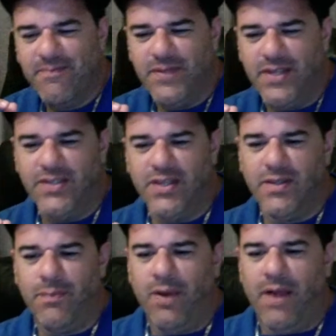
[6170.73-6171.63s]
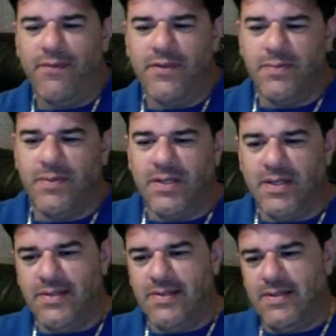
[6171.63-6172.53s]
It's just a preference
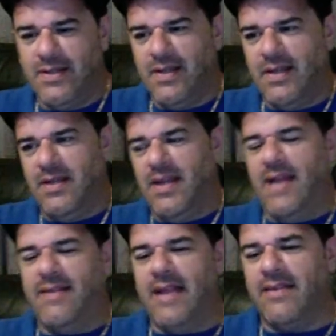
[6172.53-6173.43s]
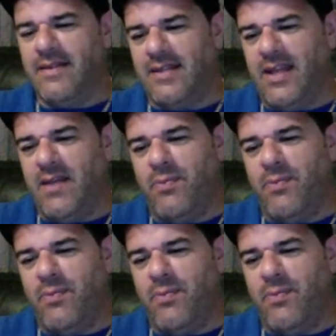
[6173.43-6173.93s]
because at the end of the day,